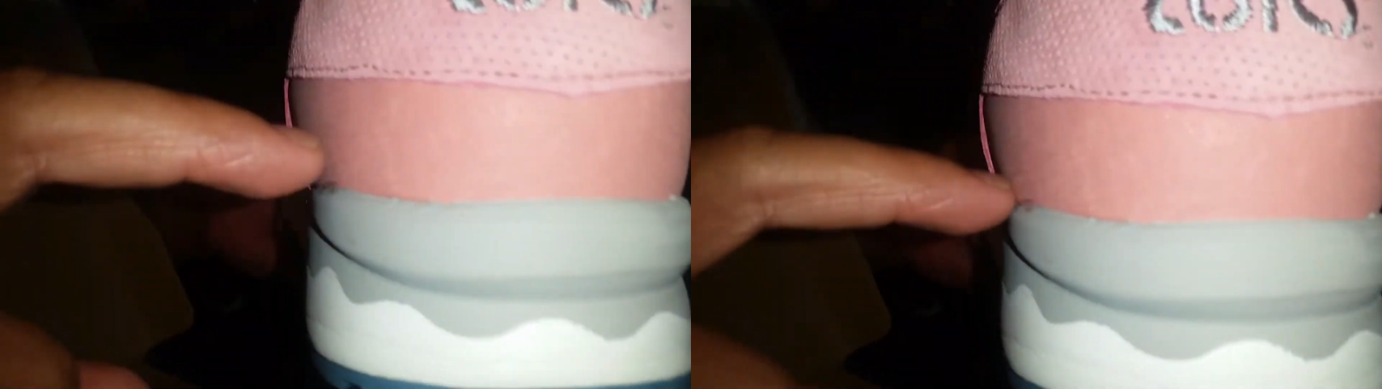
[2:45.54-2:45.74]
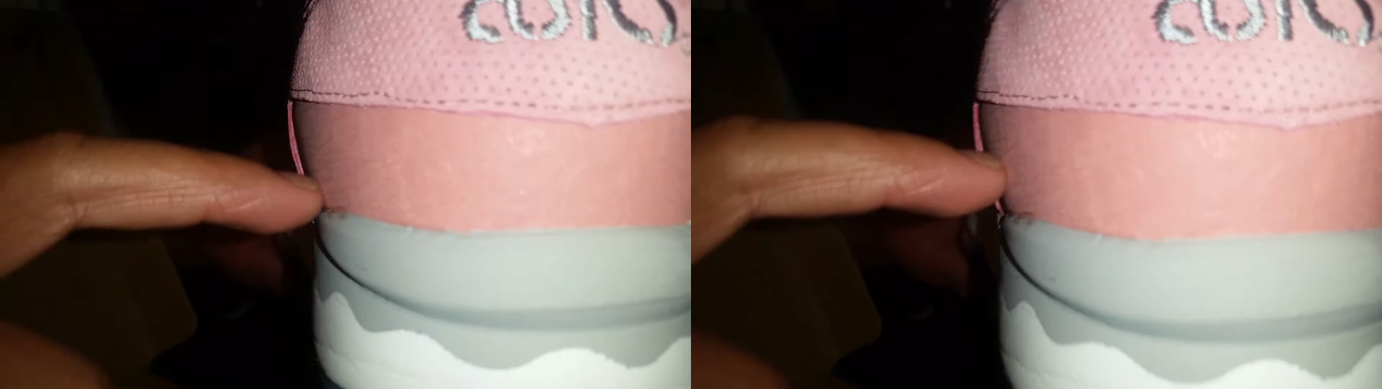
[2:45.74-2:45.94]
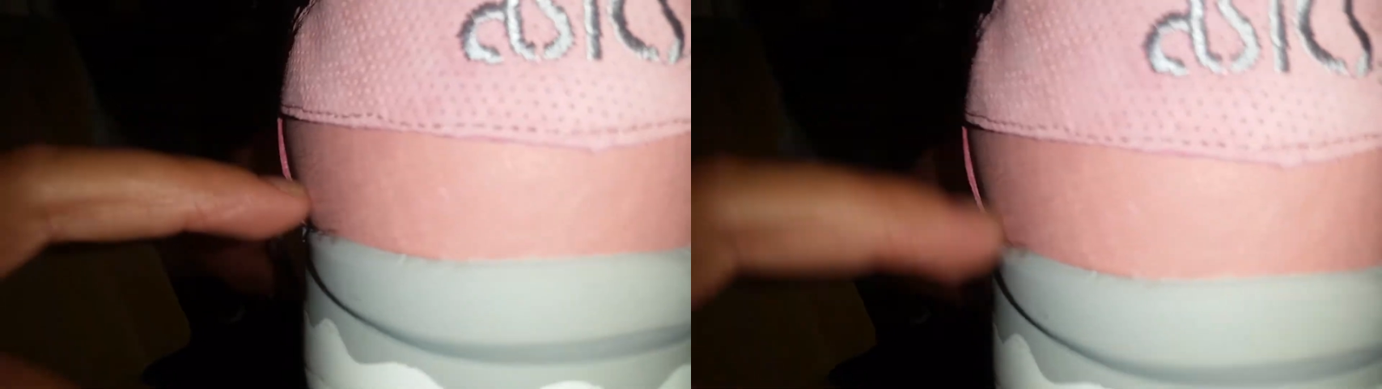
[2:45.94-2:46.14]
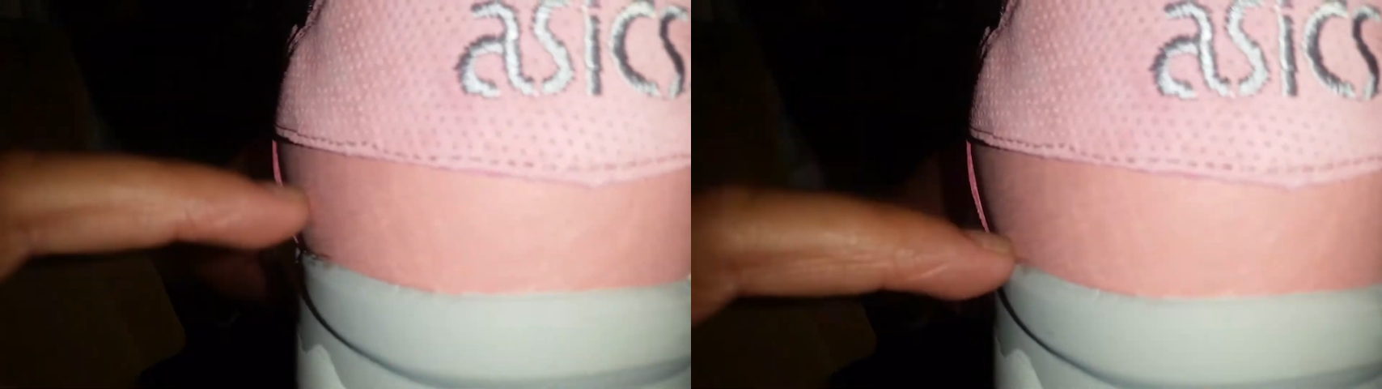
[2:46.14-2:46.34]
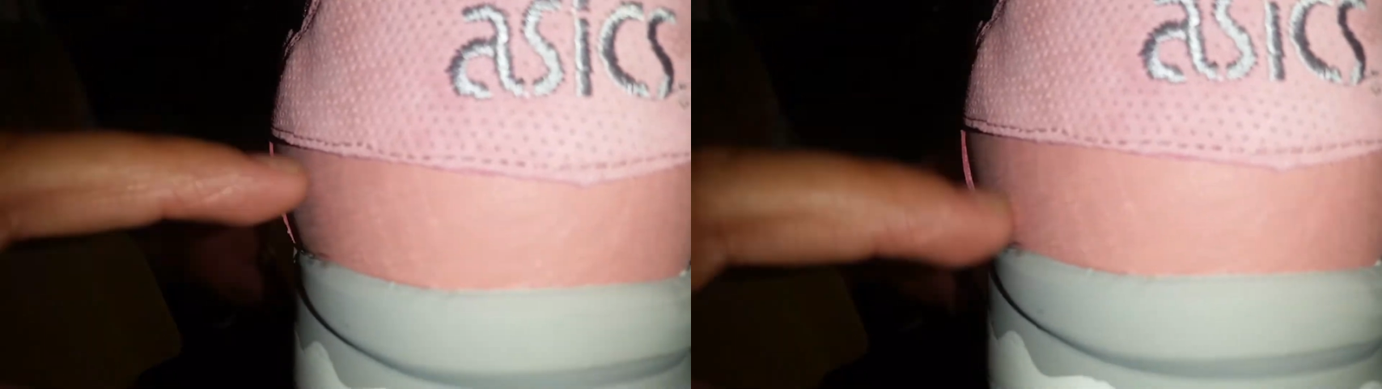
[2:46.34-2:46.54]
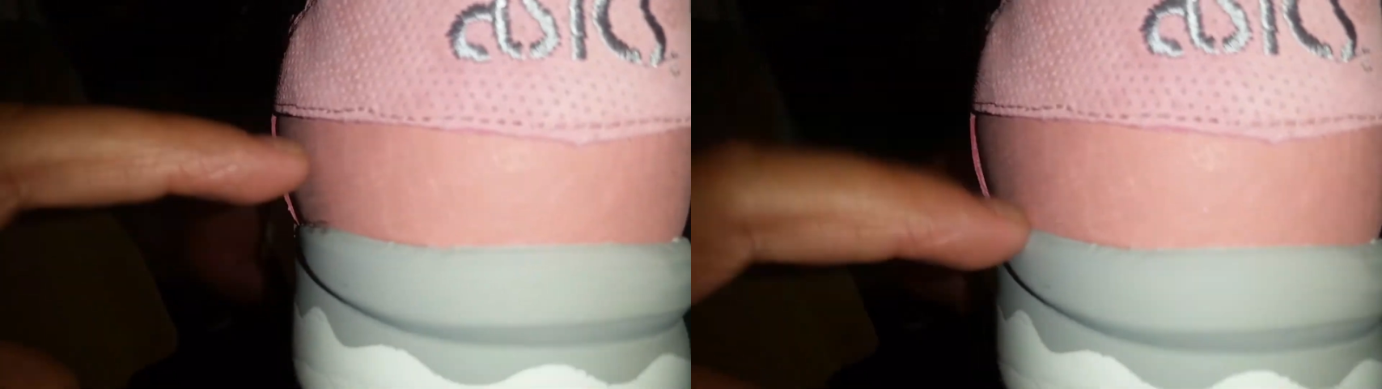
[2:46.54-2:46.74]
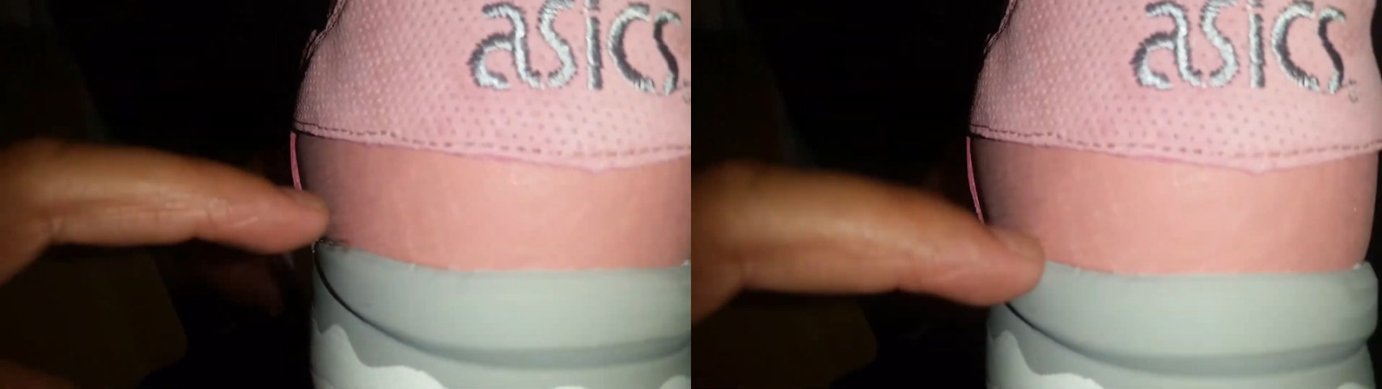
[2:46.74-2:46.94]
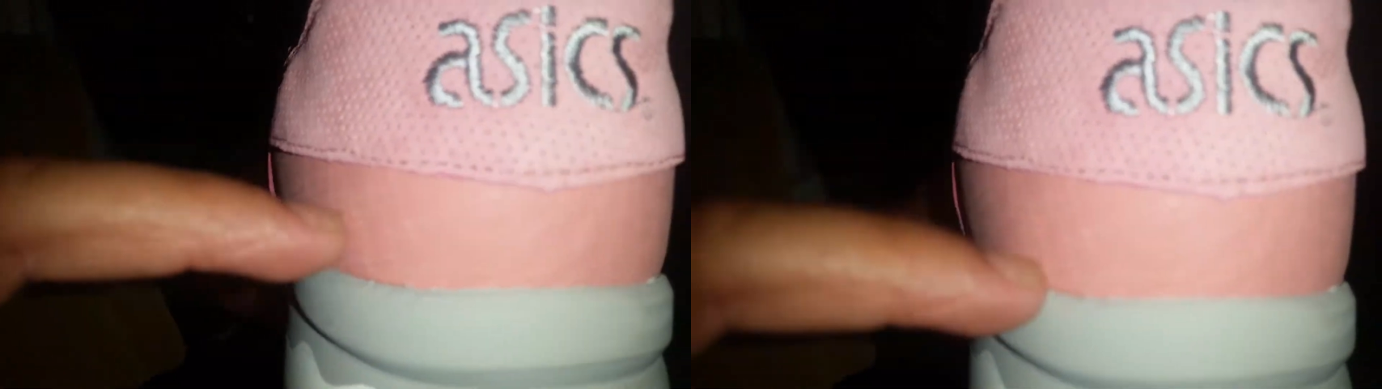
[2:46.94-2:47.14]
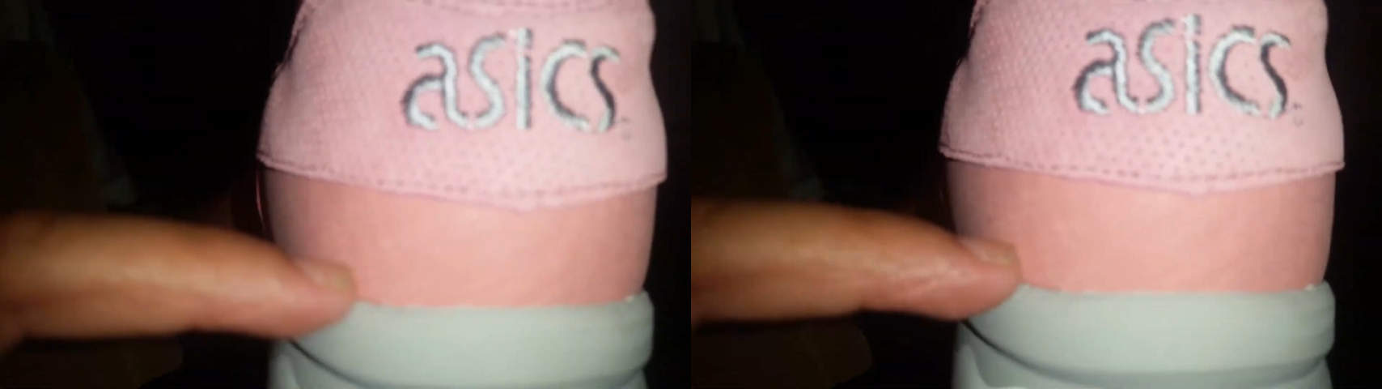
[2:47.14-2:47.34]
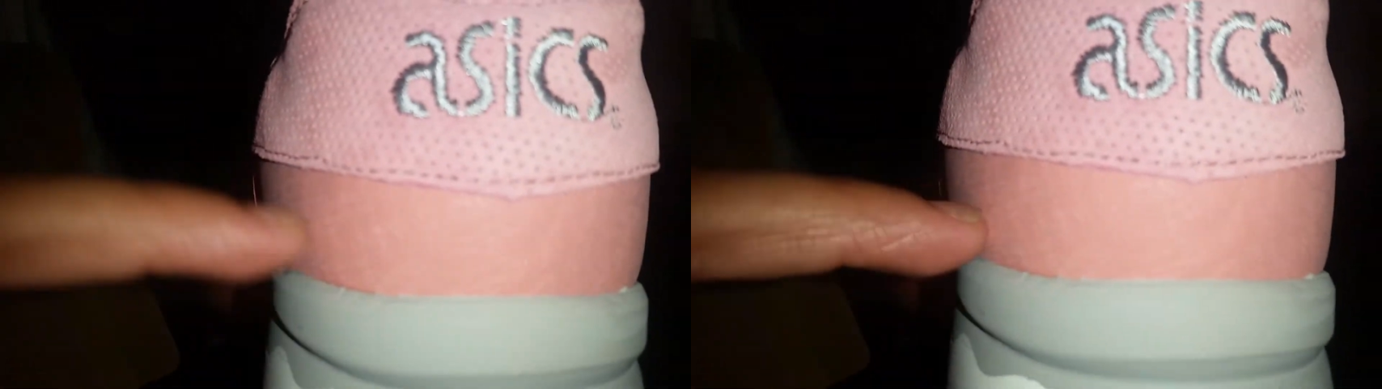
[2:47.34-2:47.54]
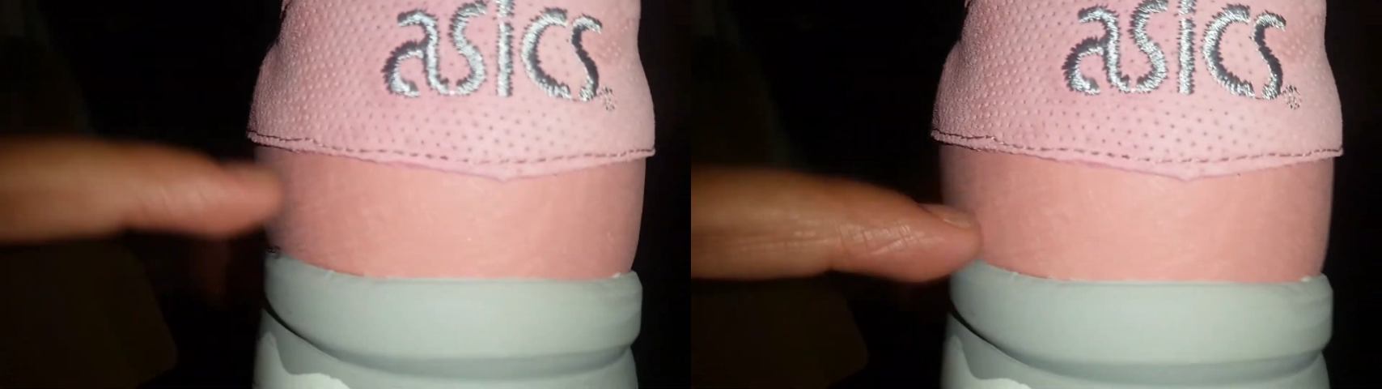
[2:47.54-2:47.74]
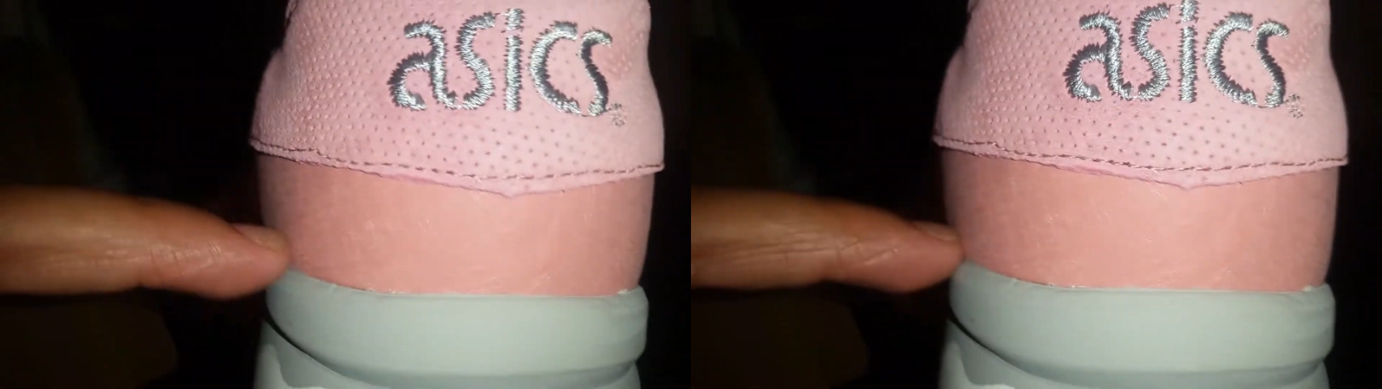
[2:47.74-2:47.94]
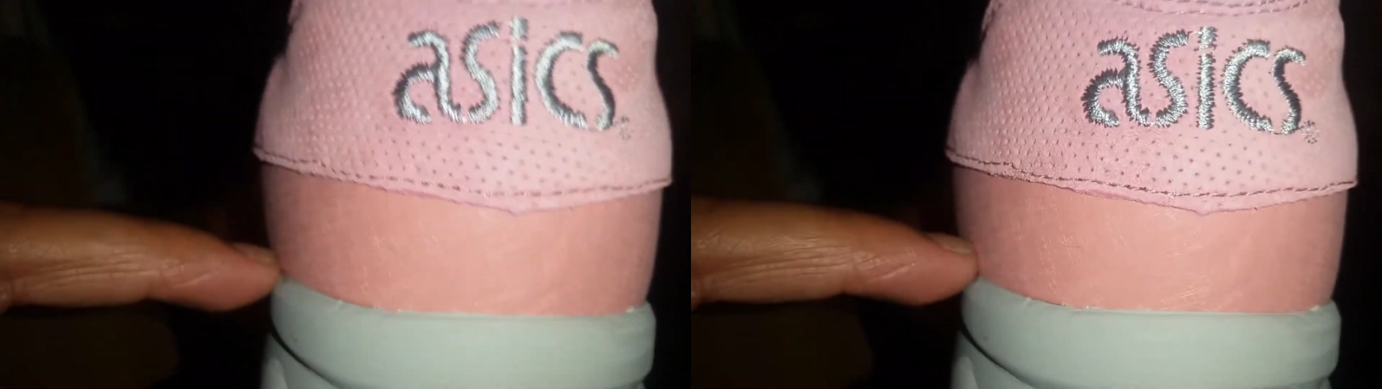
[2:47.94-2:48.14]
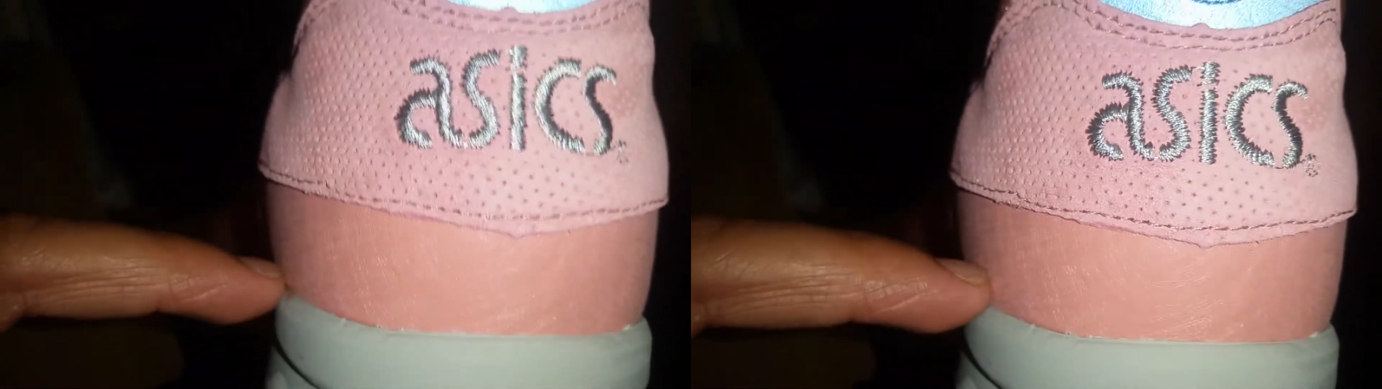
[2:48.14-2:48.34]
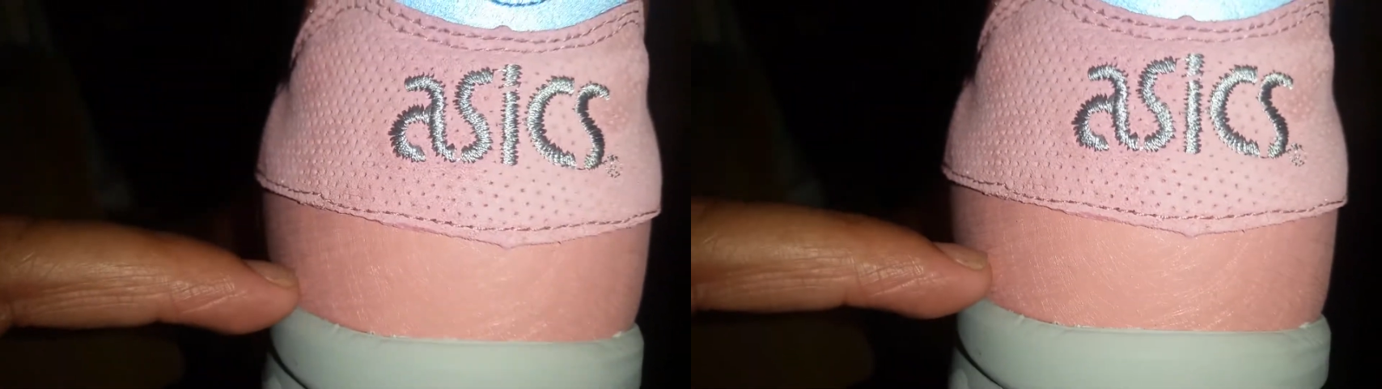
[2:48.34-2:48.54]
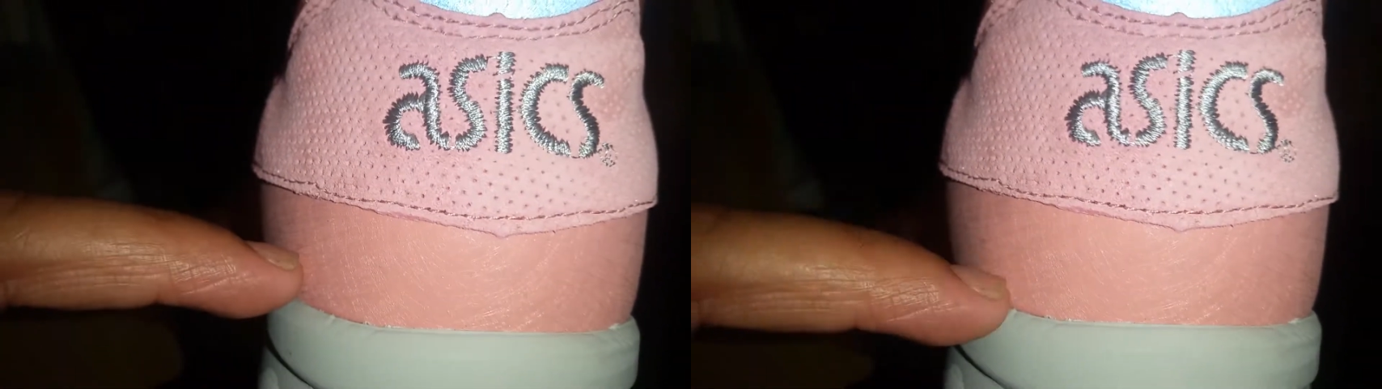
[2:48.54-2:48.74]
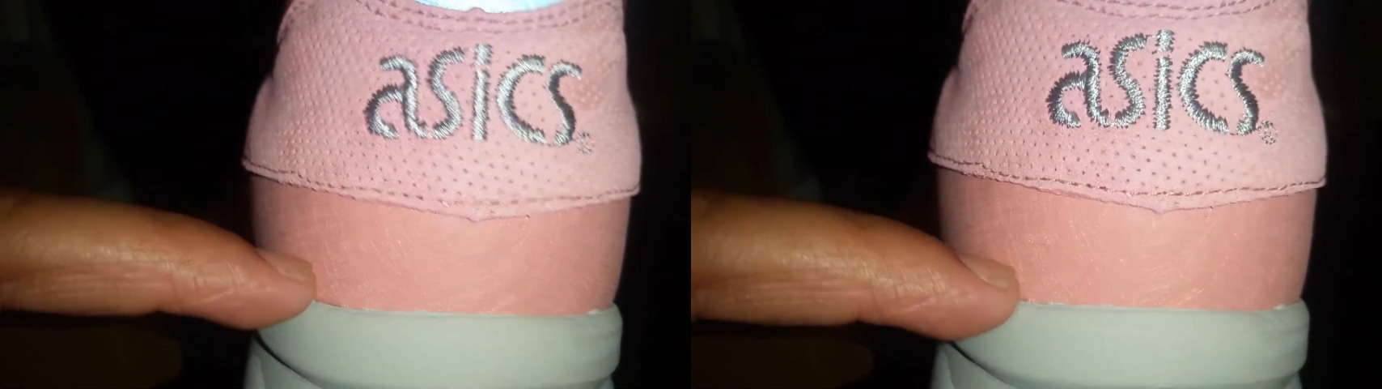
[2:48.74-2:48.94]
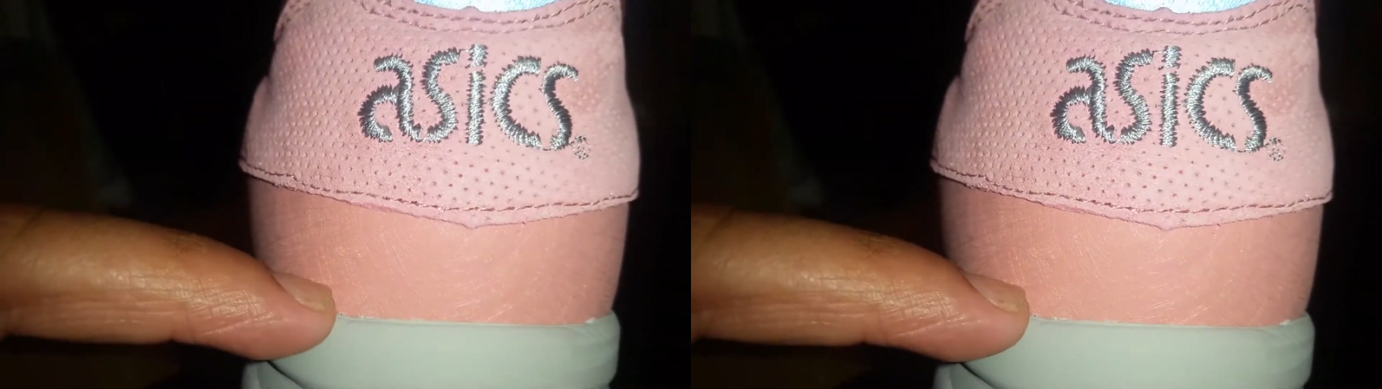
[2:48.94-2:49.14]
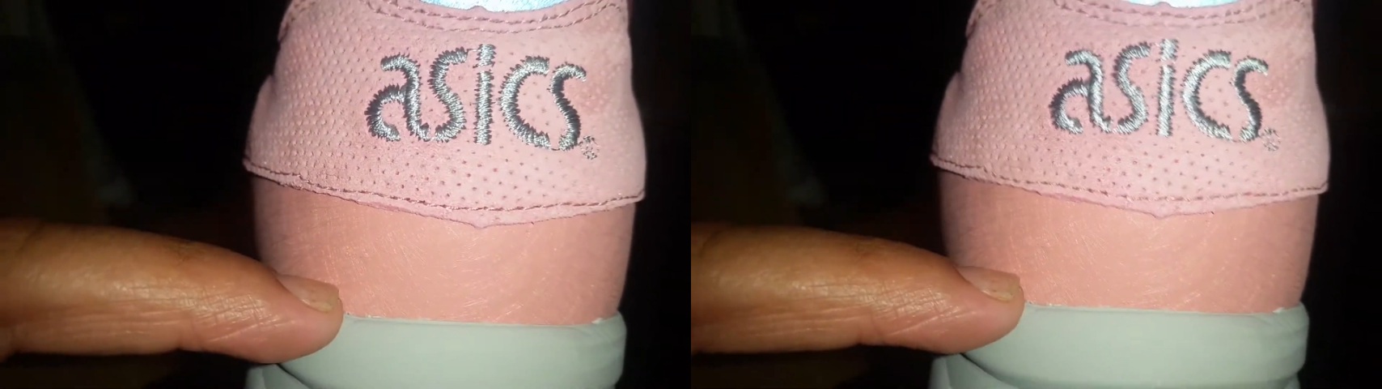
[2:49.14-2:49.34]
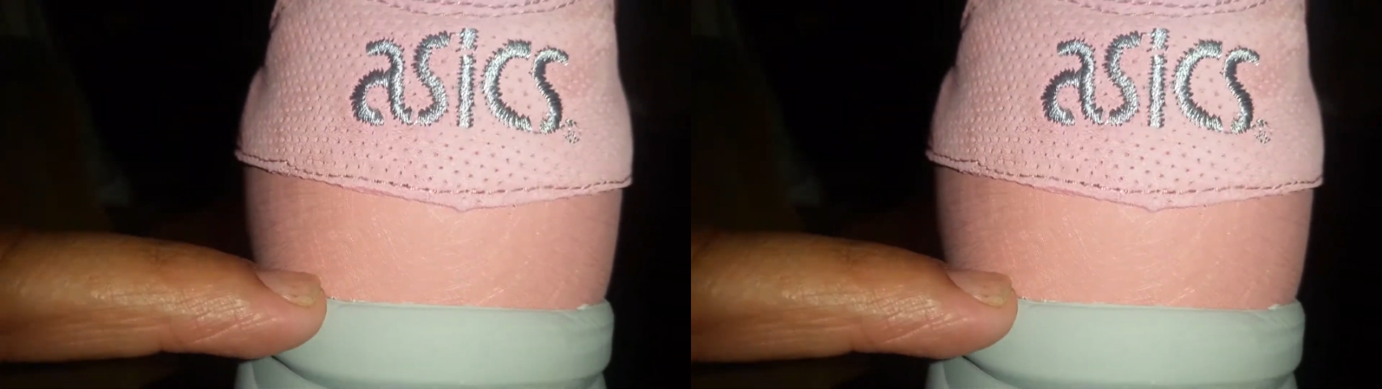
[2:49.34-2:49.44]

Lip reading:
[unreadable: no face in view]